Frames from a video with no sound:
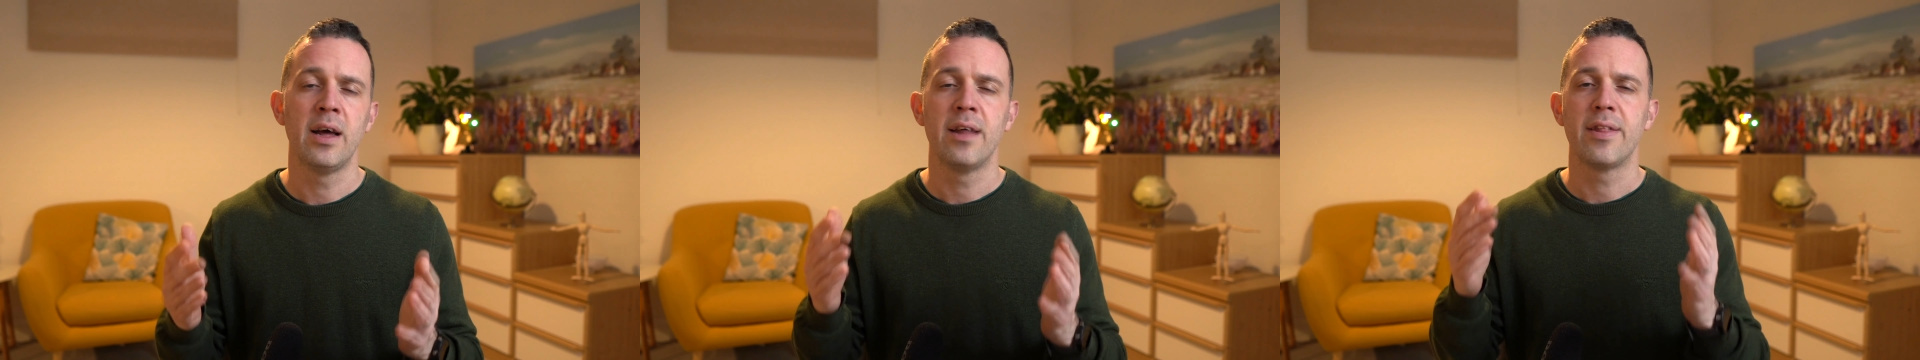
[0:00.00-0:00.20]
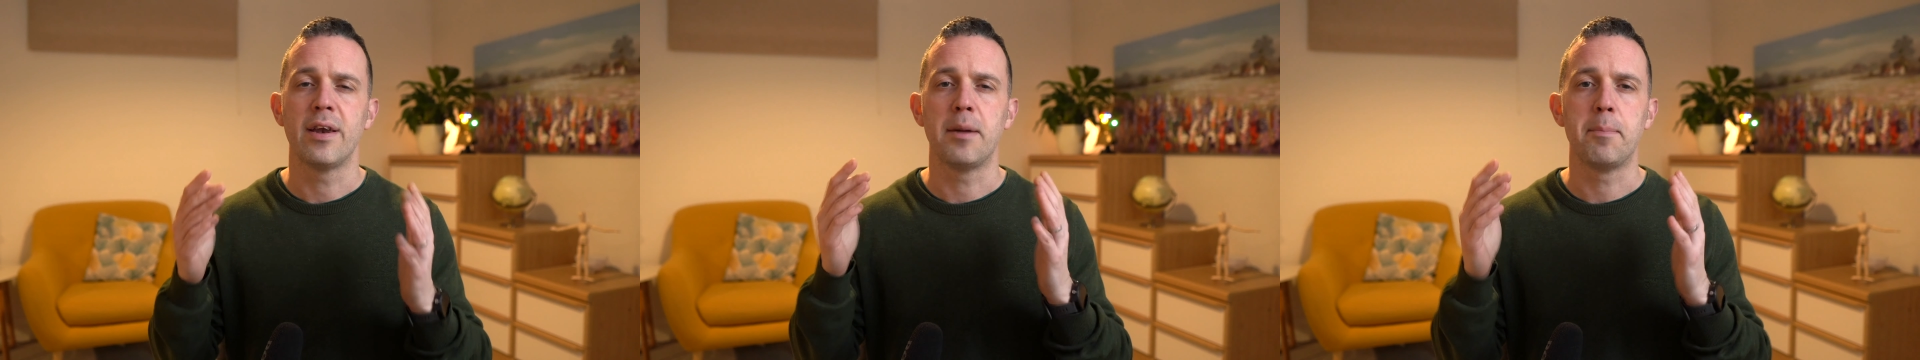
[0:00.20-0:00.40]

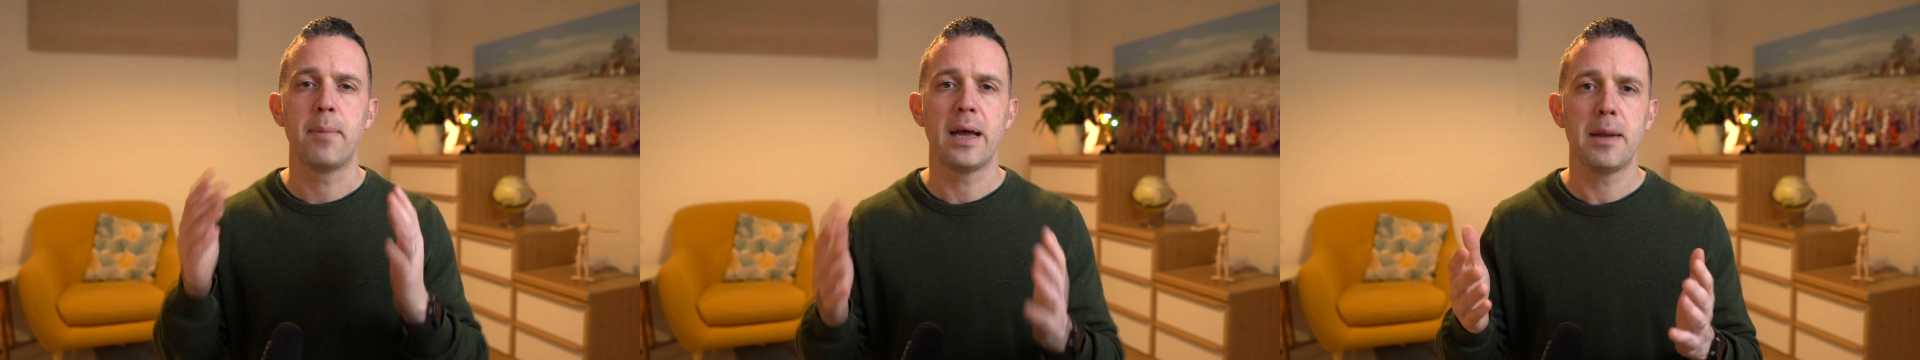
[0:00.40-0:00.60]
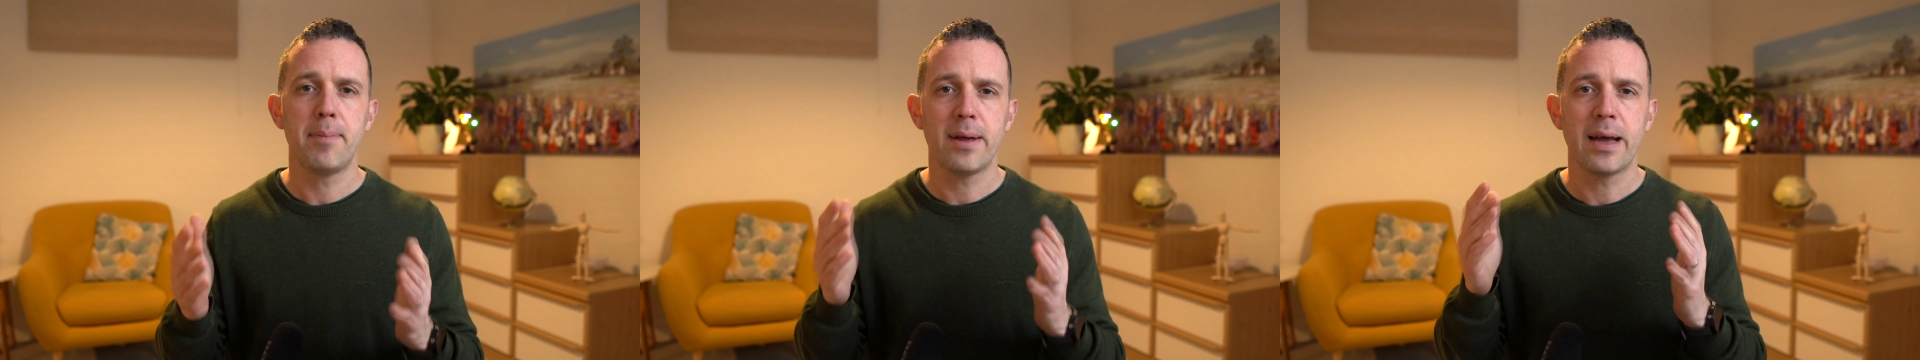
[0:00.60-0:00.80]
then it
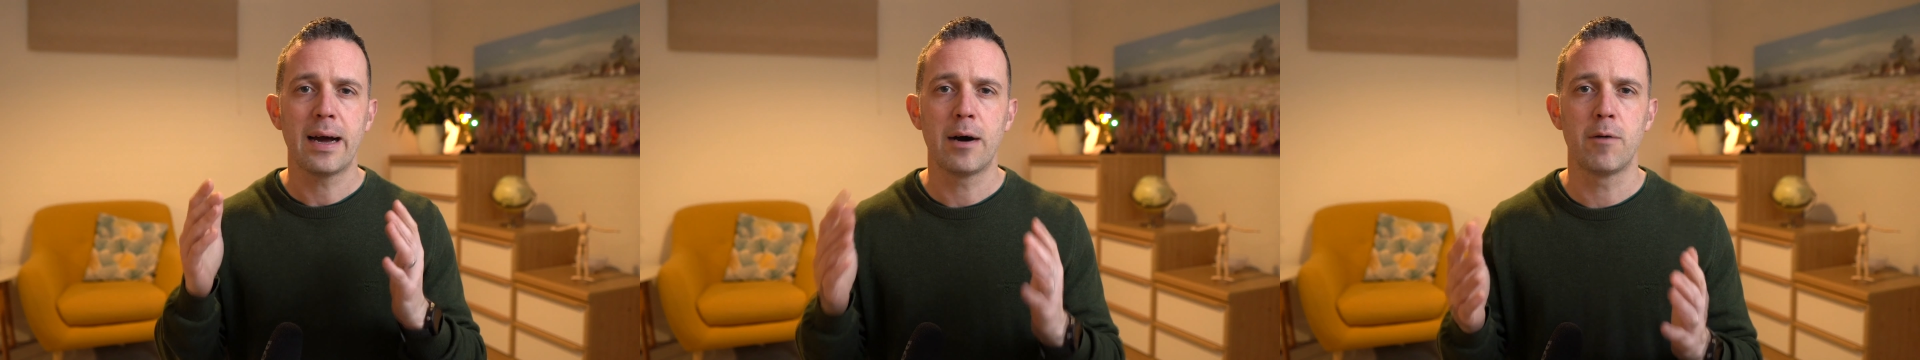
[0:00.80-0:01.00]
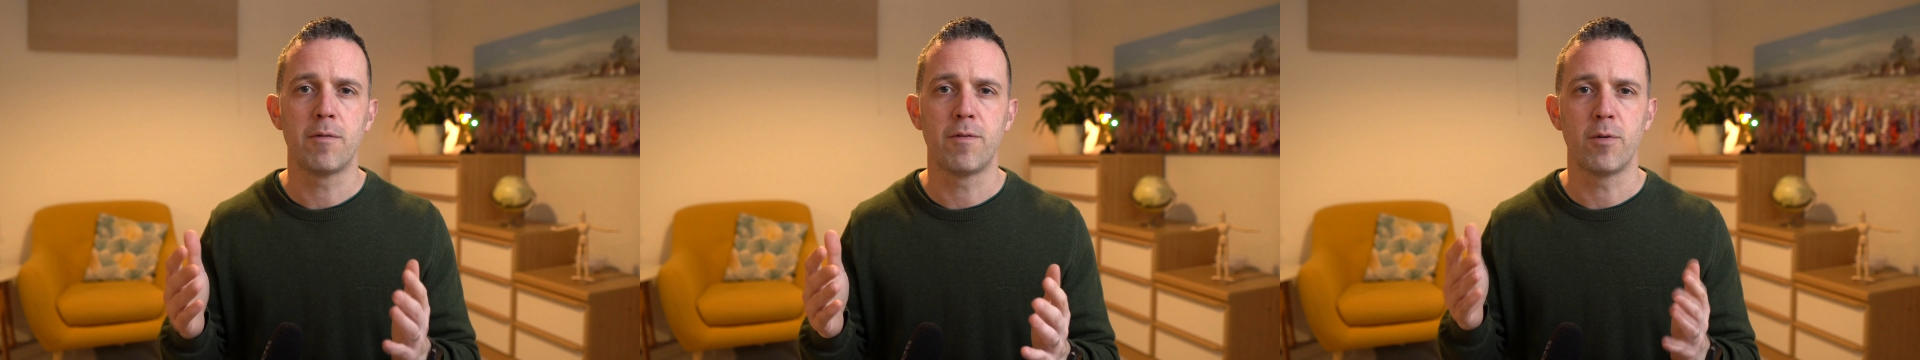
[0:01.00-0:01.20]
may be
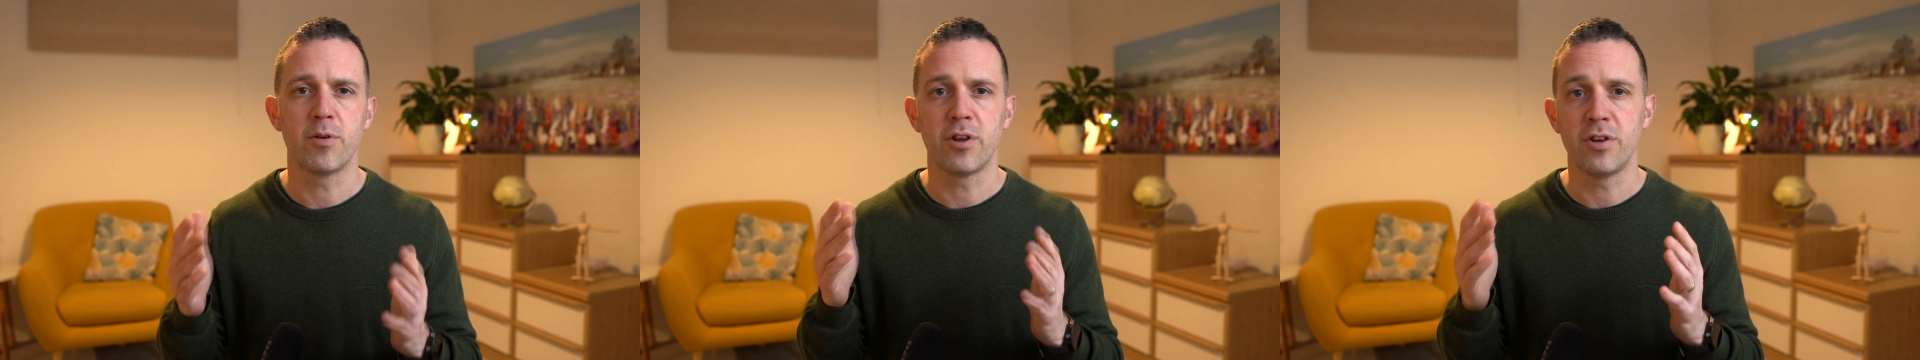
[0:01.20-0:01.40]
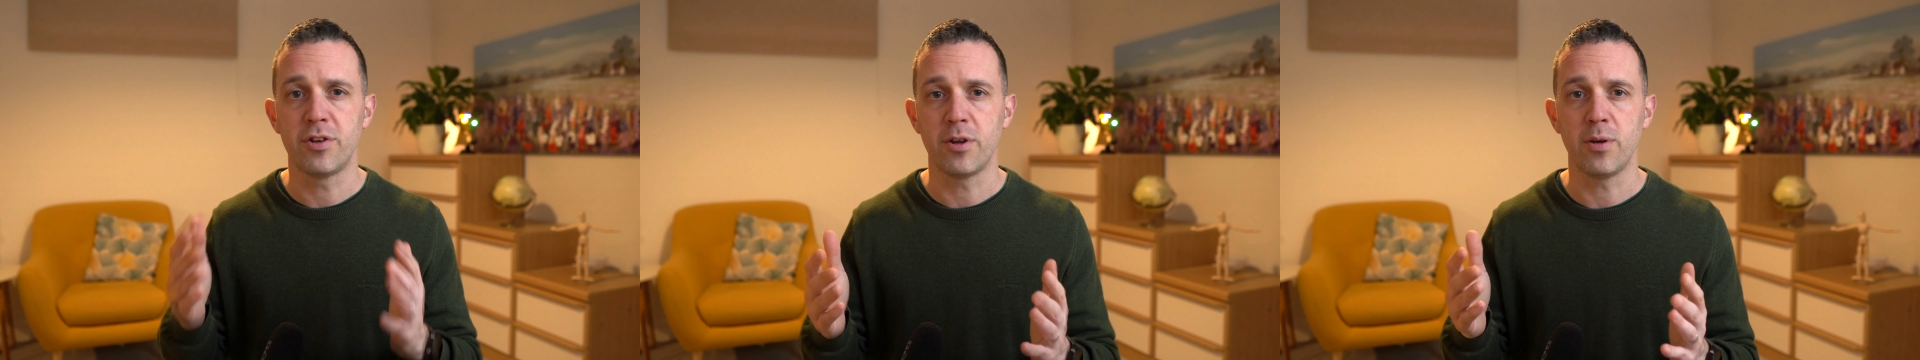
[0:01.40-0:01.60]
helpful
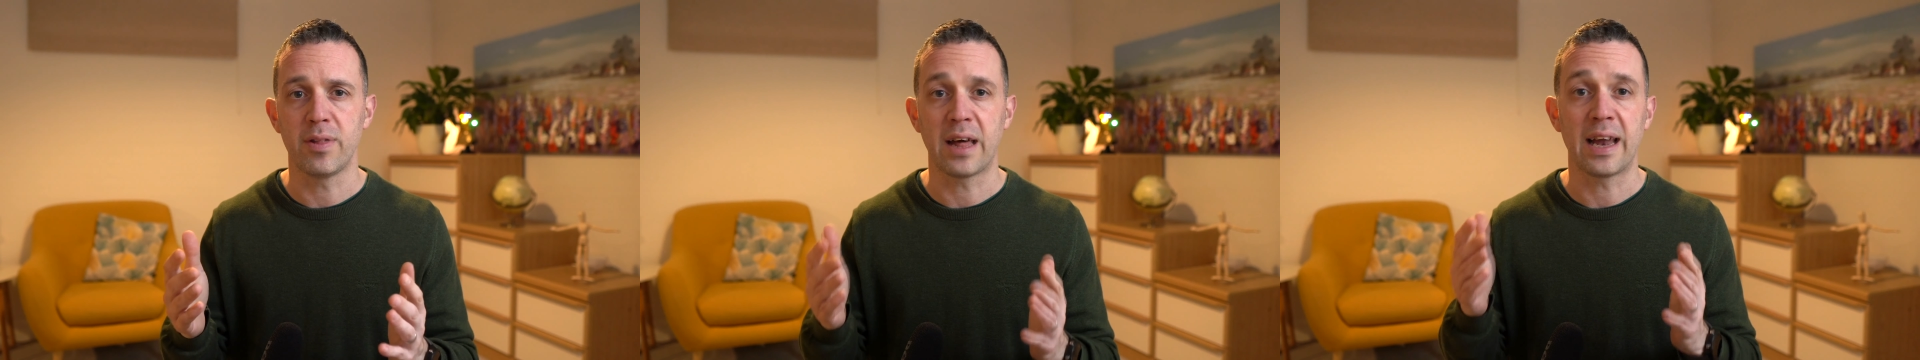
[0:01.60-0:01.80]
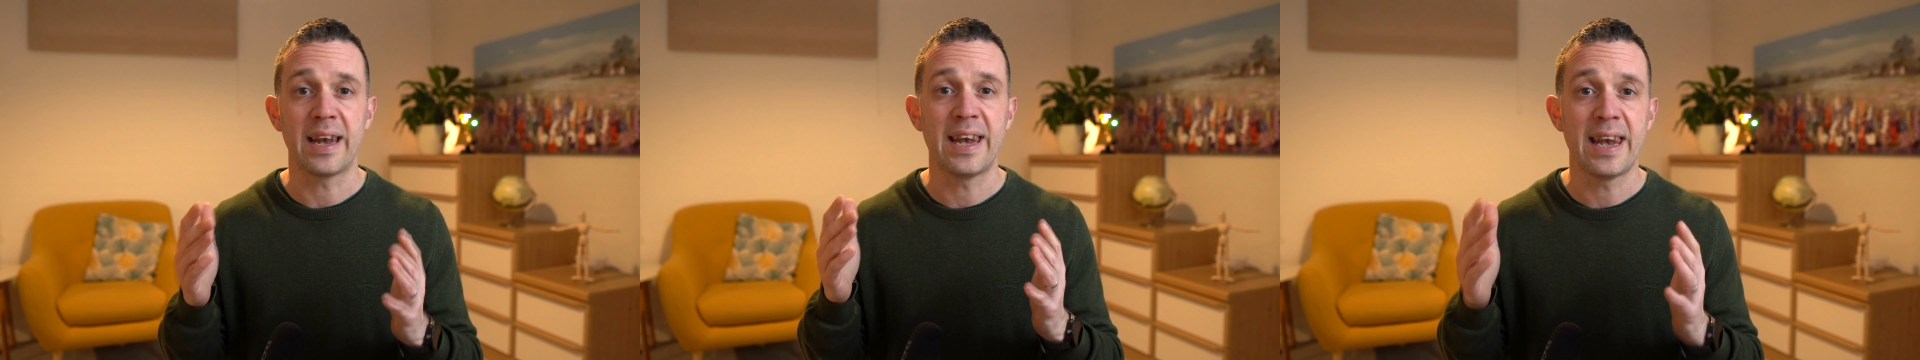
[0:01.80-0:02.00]
to do
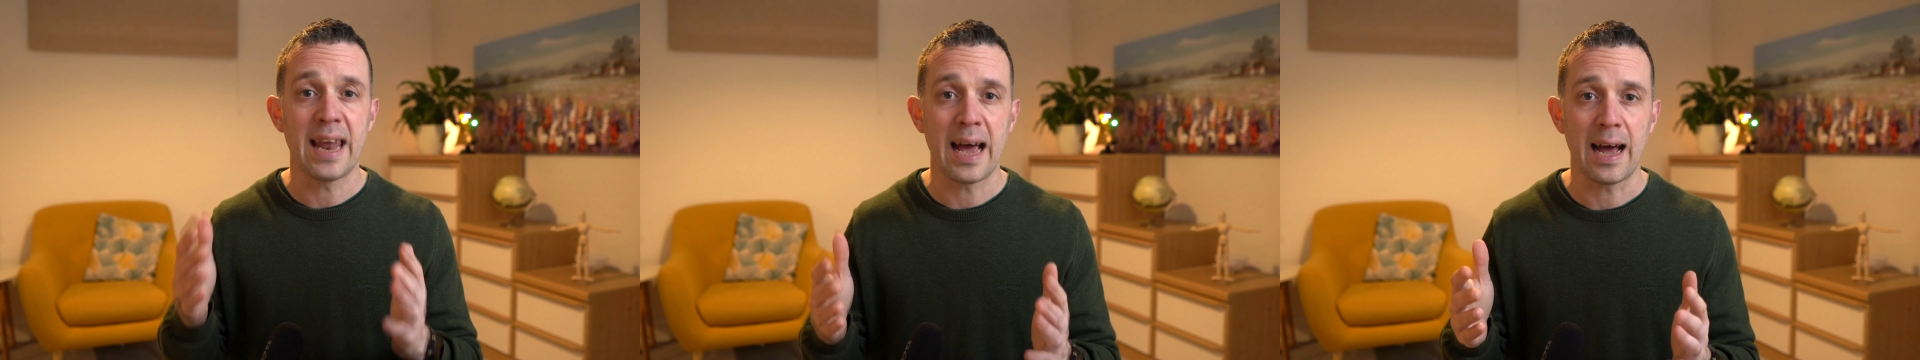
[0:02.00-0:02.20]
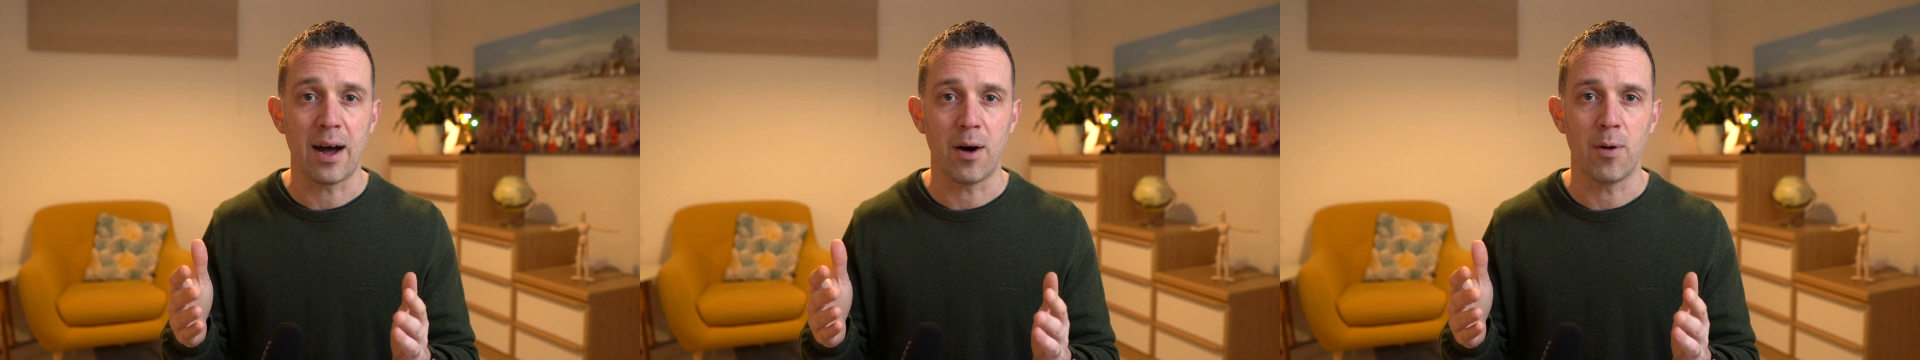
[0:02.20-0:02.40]
that
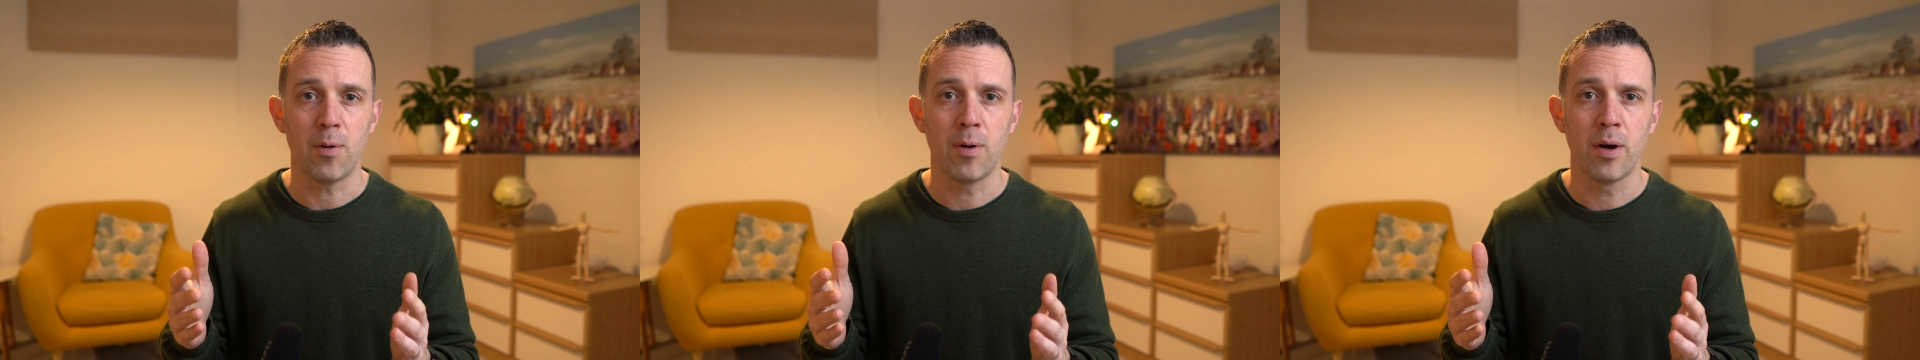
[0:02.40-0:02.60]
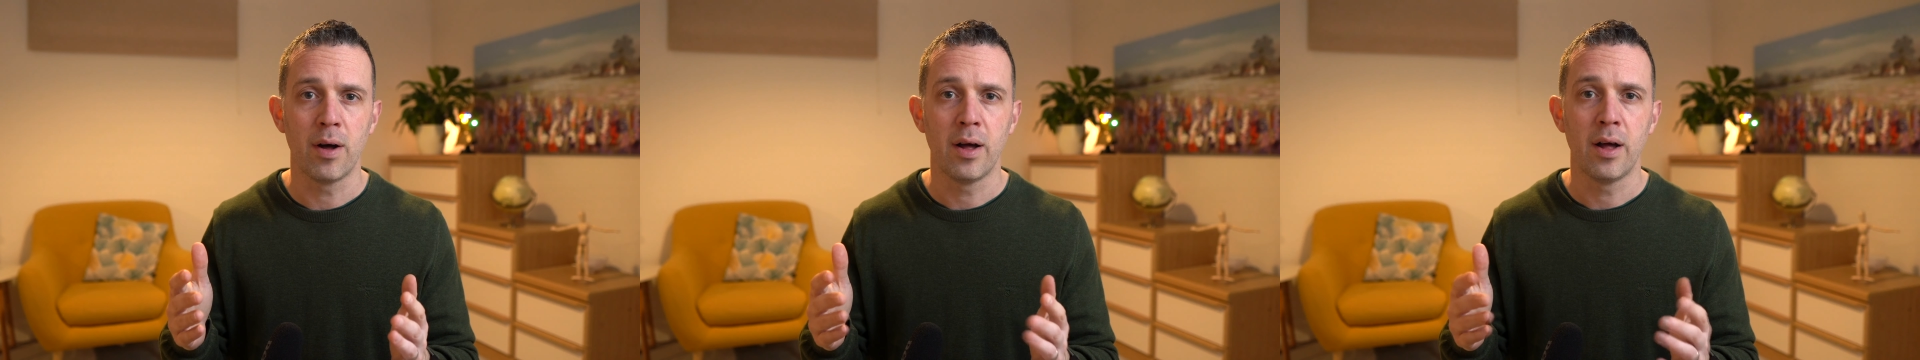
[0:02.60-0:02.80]
now.